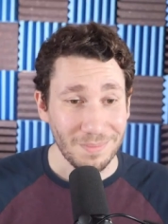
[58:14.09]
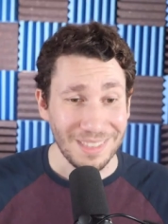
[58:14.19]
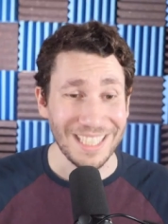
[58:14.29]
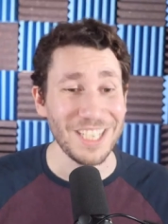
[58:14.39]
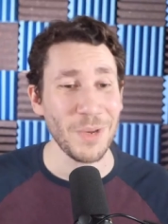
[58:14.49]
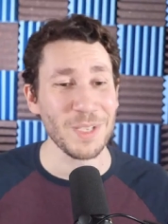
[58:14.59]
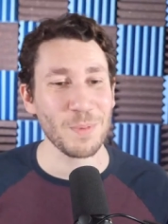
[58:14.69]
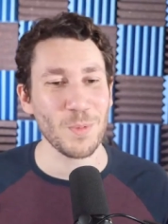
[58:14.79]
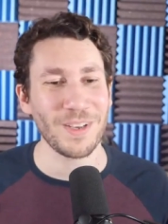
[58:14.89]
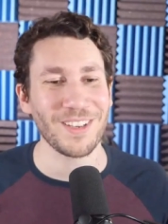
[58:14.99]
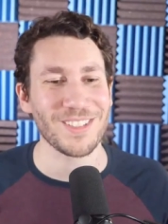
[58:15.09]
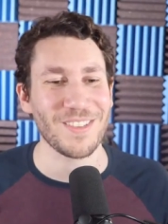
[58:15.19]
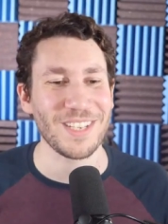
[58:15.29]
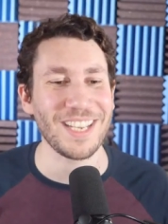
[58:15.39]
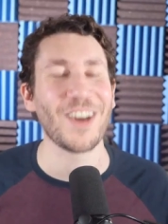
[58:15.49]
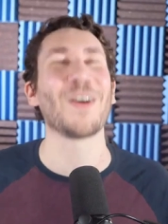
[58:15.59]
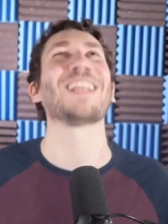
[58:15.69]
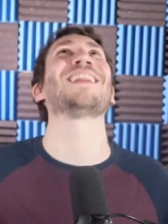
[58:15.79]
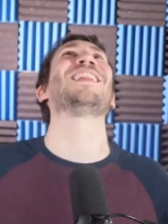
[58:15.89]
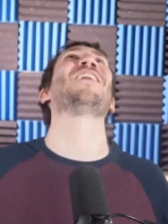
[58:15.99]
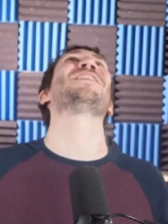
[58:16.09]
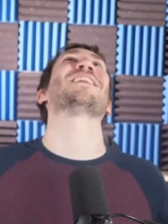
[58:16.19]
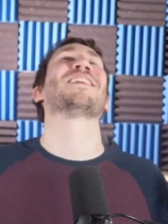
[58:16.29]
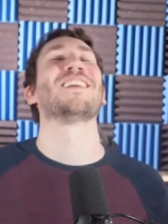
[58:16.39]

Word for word: You know, as Brubaker 78. Oh, I love it.